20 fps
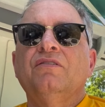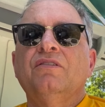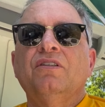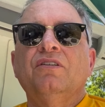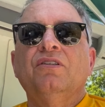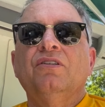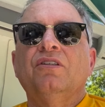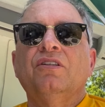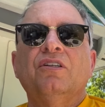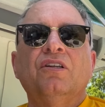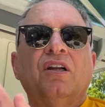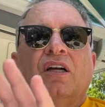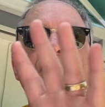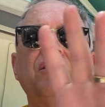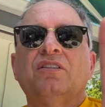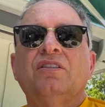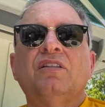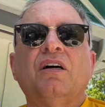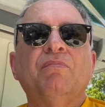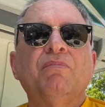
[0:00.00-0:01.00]
you're not
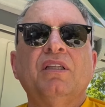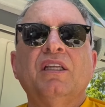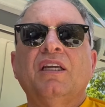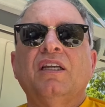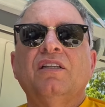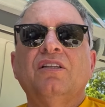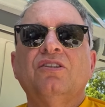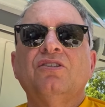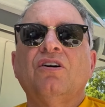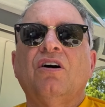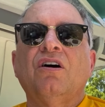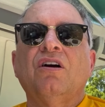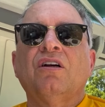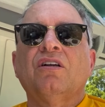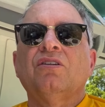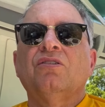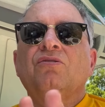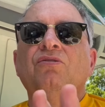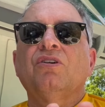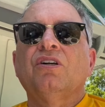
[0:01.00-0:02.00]
stumbling in the dark
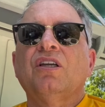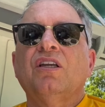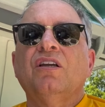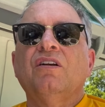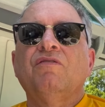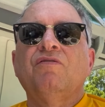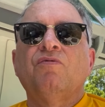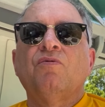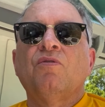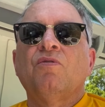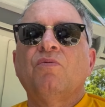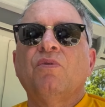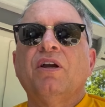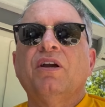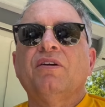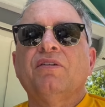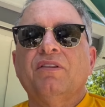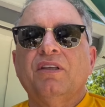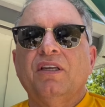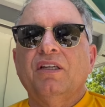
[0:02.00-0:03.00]
looking for
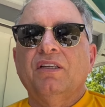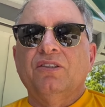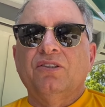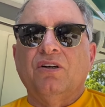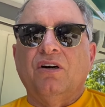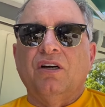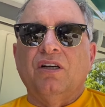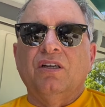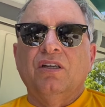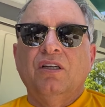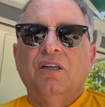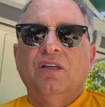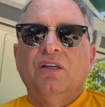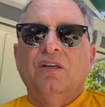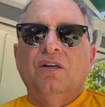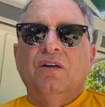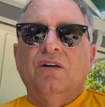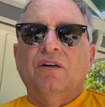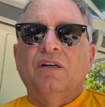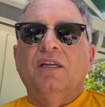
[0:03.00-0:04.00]
where things are.
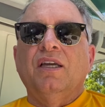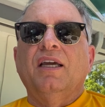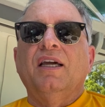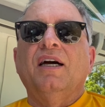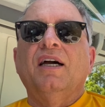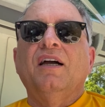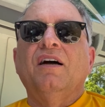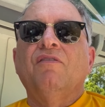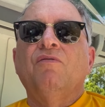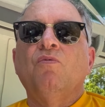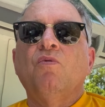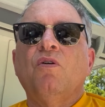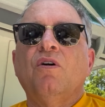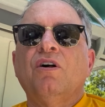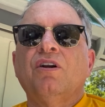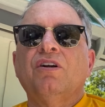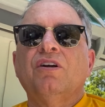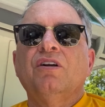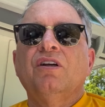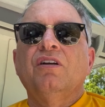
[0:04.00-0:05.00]
Okay, I have
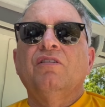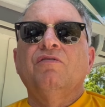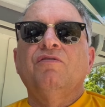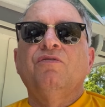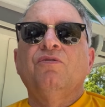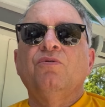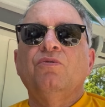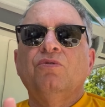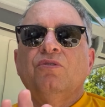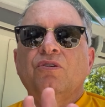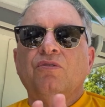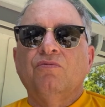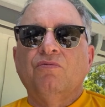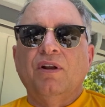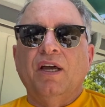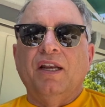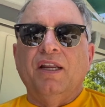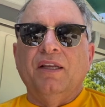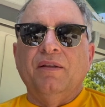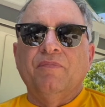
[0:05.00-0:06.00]
water and food
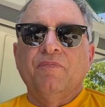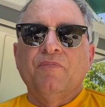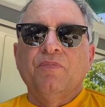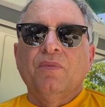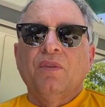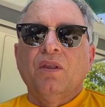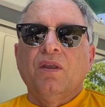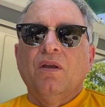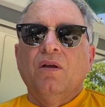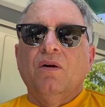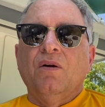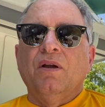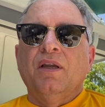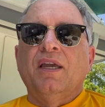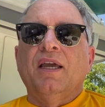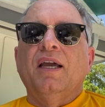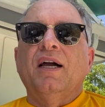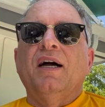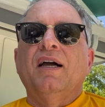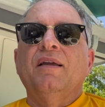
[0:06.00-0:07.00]
ready.
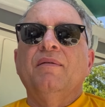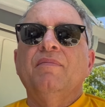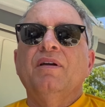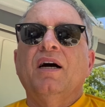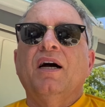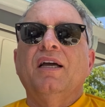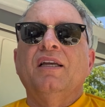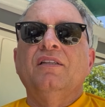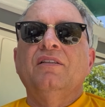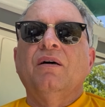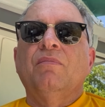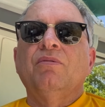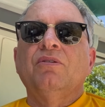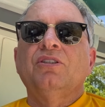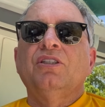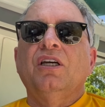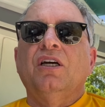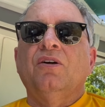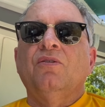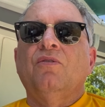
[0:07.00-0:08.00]
Okay, I double
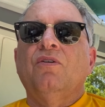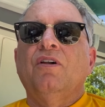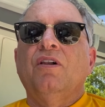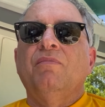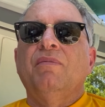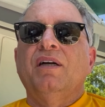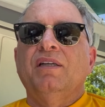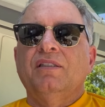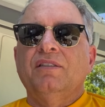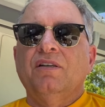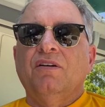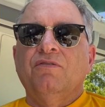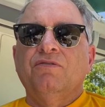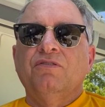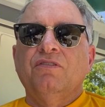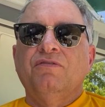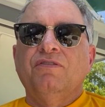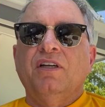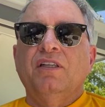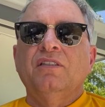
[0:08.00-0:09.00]
check all my
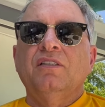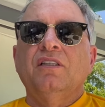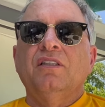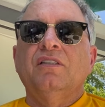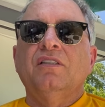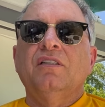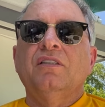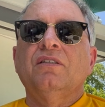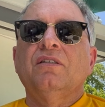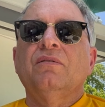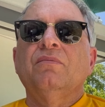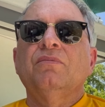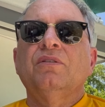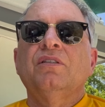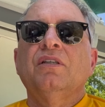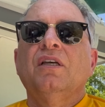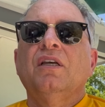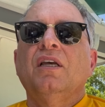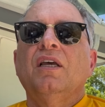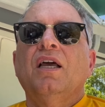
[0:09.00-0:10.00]
self-defense
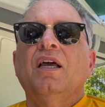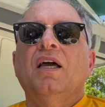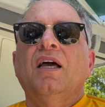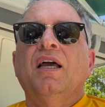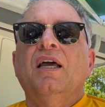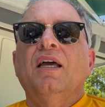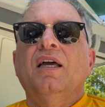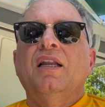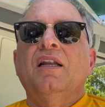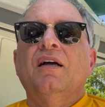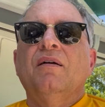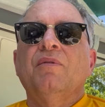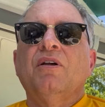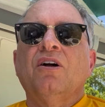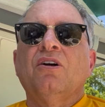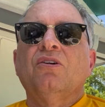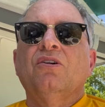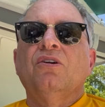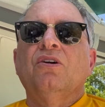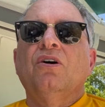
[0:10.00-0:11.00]
systems, and I'm
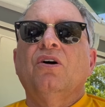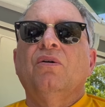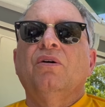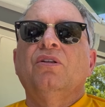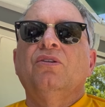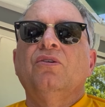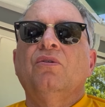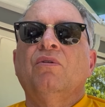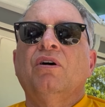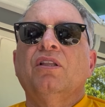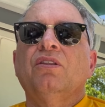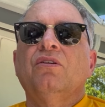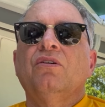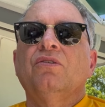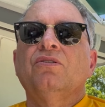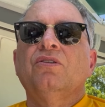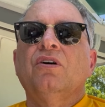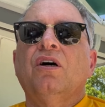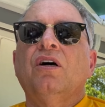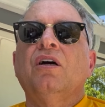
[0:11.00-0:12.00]
not gonna go into what
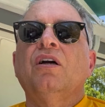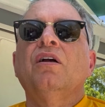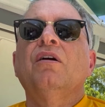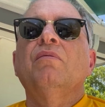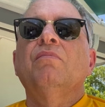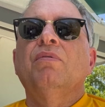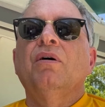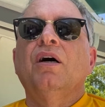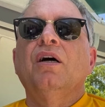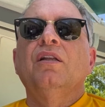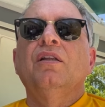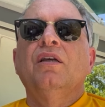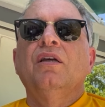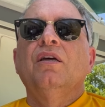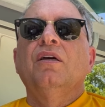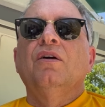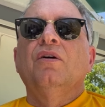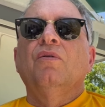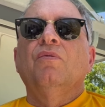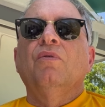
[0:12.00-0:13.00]
those are, but
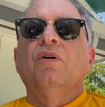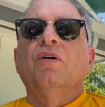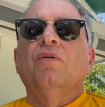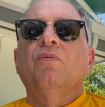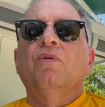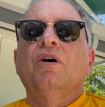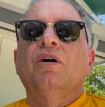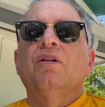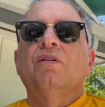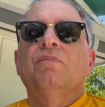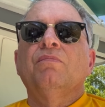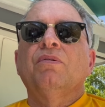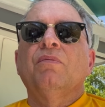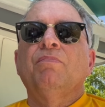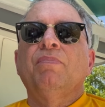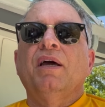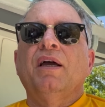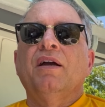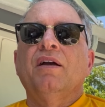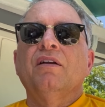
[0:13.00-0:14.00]
we're well
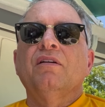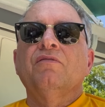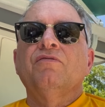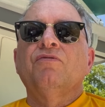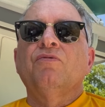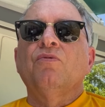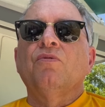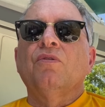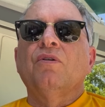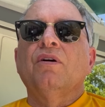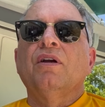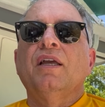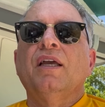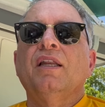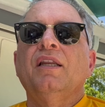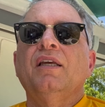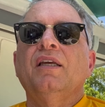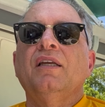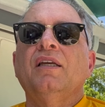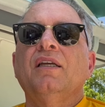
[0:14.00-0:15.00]
prepared for
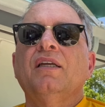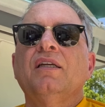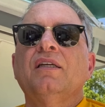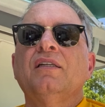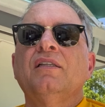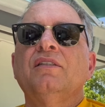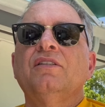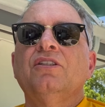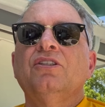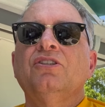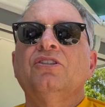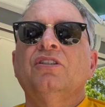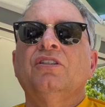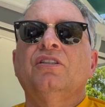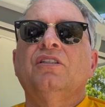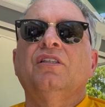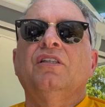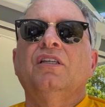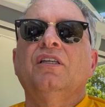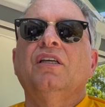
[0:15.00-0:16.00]
any
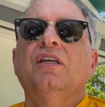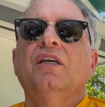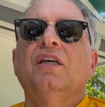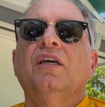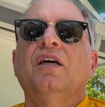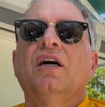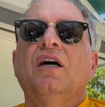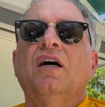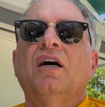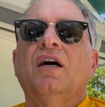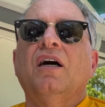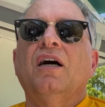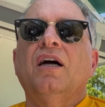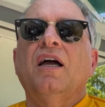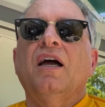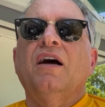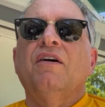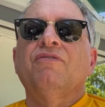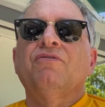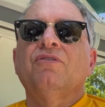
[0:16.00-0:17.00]
contingency
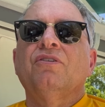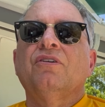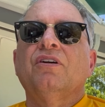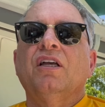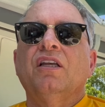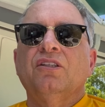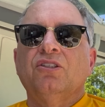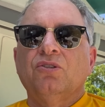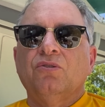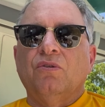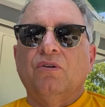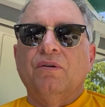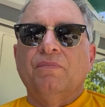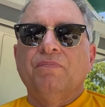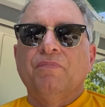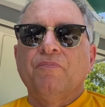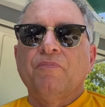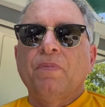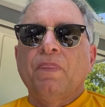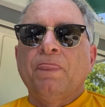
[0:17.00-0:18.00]
after a storm.
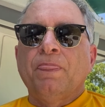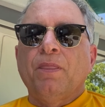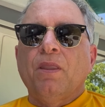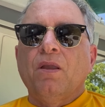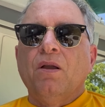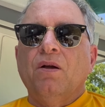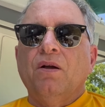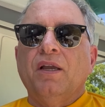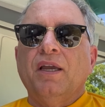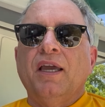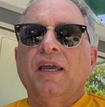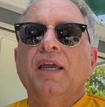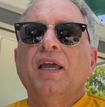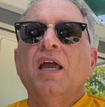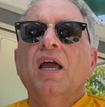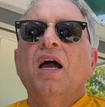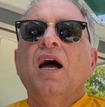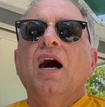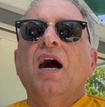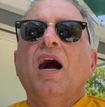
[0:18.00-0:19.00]
Okay,
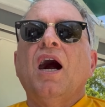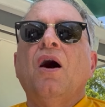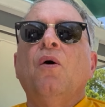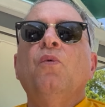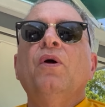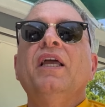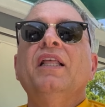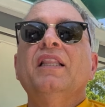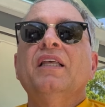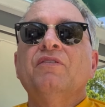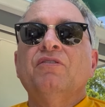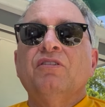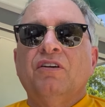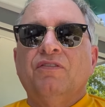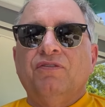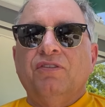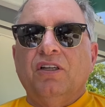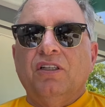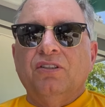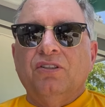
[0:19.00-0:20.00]
we live in a
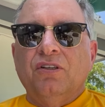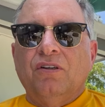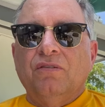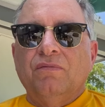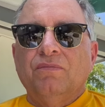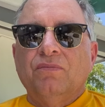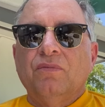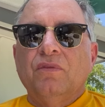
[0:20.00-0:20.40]
flood zone.